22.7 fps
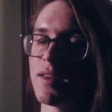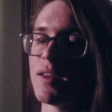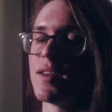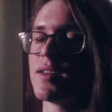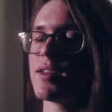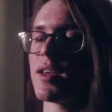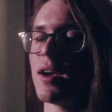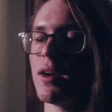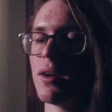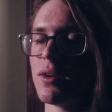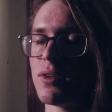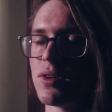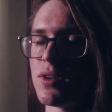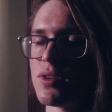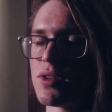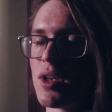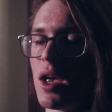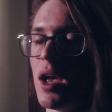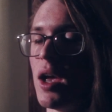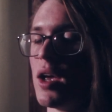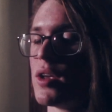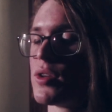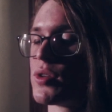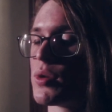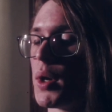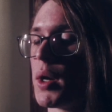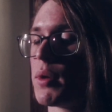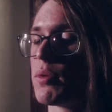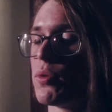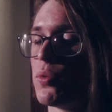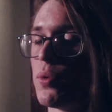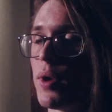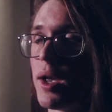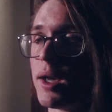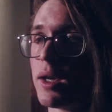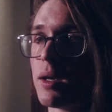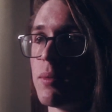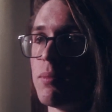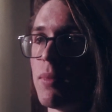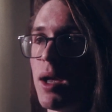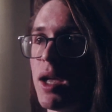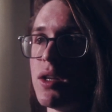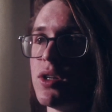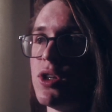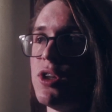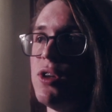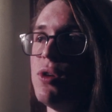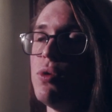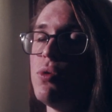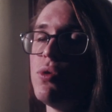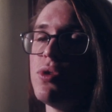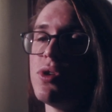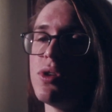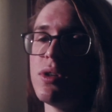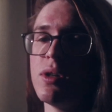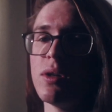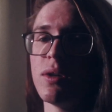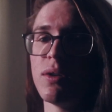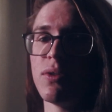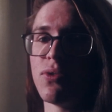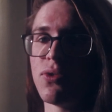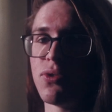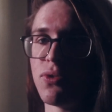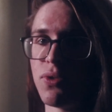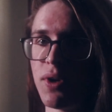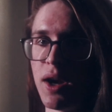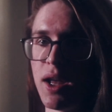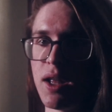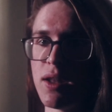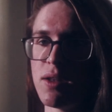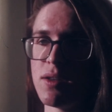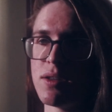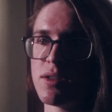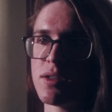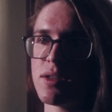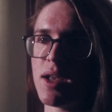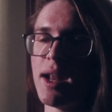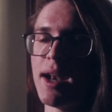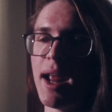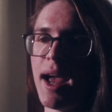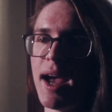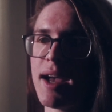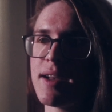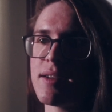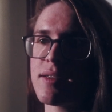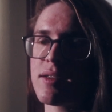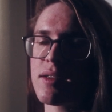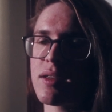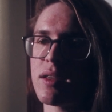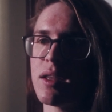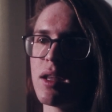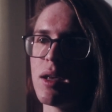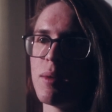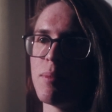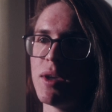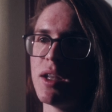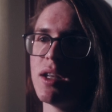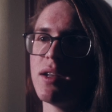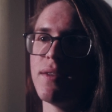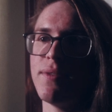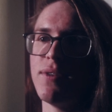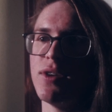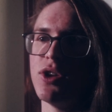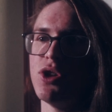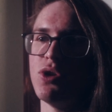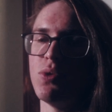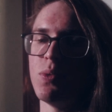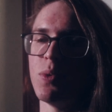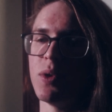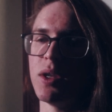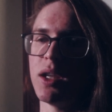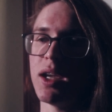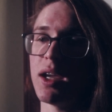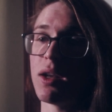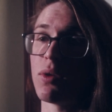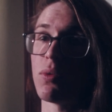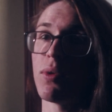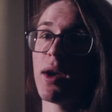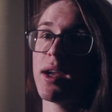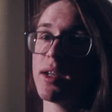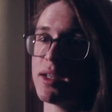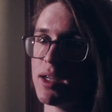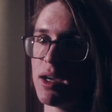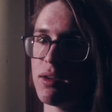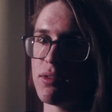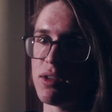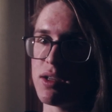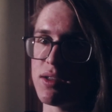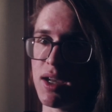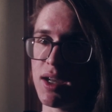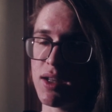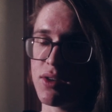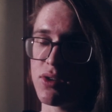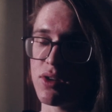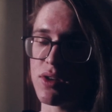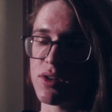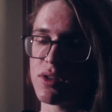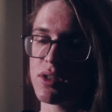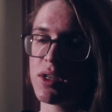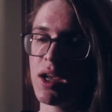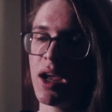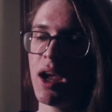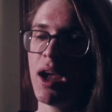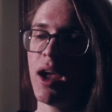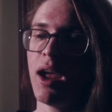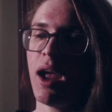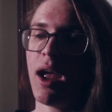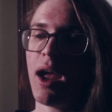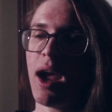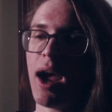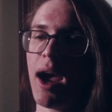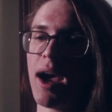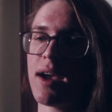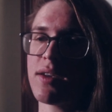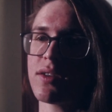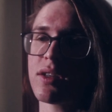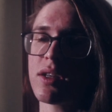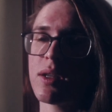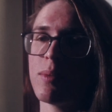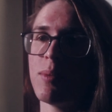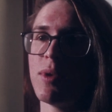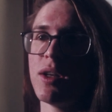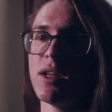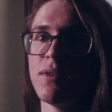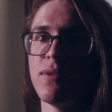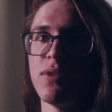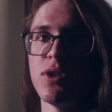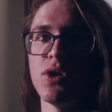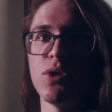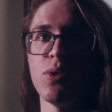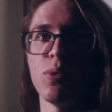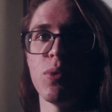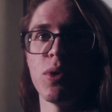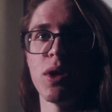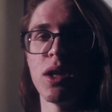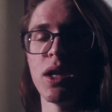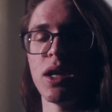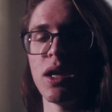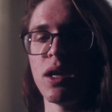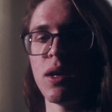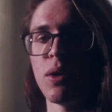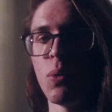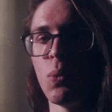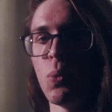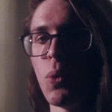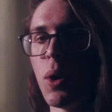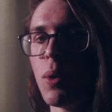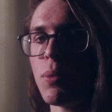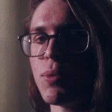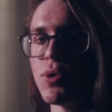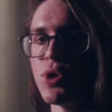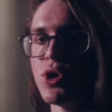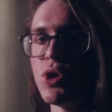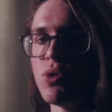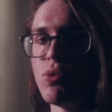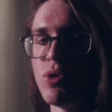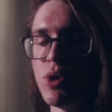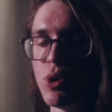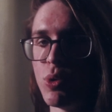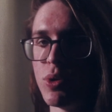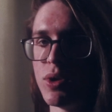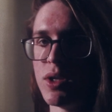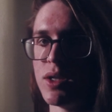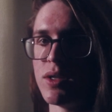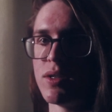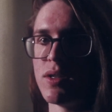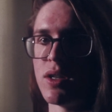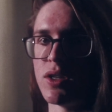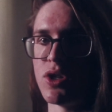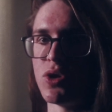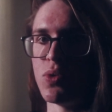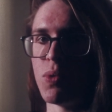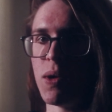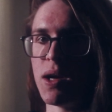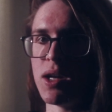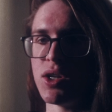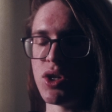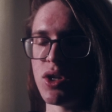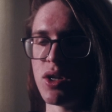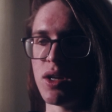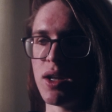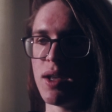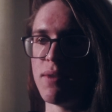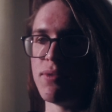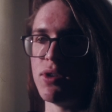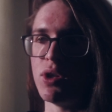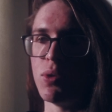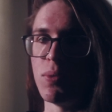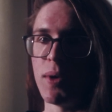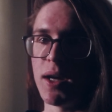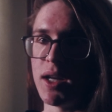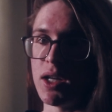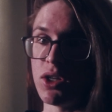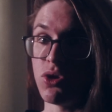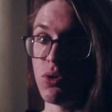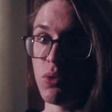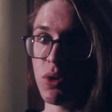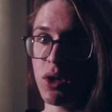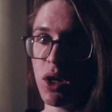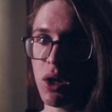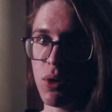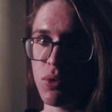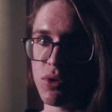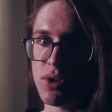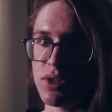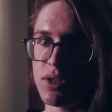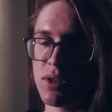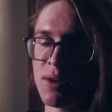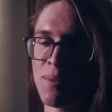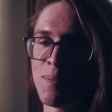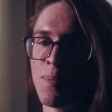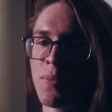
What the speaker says: characters. So I would recommend use your friends and ask them individually, and write down these answers. Ask them individually, what would you do in this situation if you ran into a ghost?